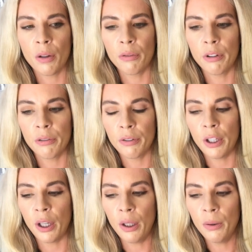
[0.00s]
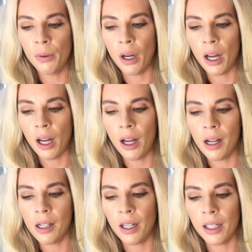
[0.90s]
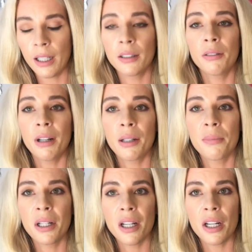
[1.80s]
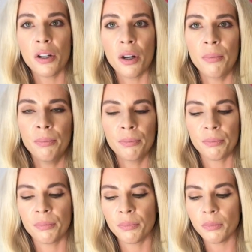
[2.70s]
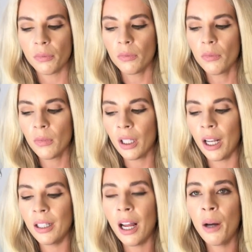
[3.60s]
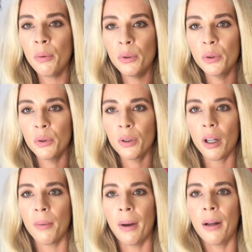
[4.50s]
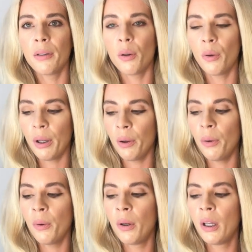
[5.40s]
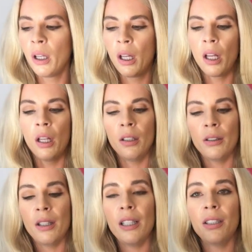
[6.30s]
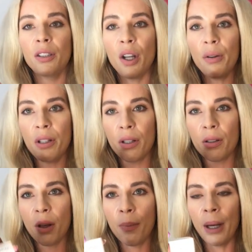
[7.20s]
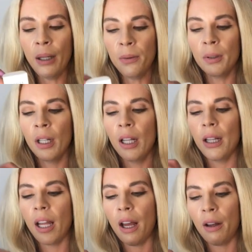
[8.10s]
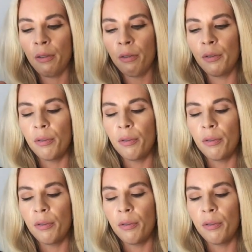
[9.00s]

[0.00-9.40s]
review, and I guess a recommendation. And now we'll talk about the oil. So this has only just come out. They have